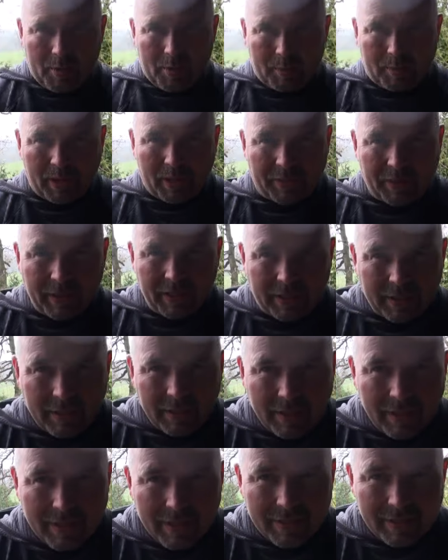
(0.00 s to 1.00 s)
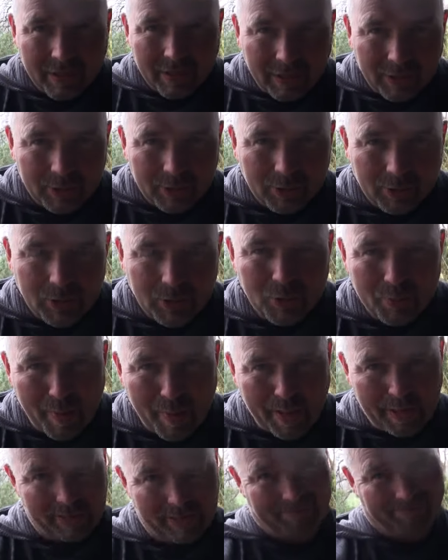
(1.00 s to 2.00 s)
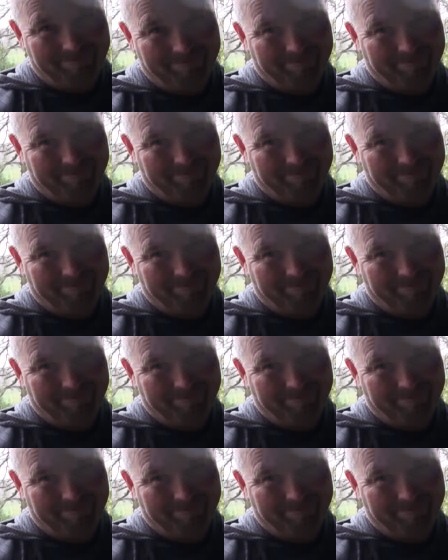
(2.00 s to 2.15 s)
but I think that I could do better.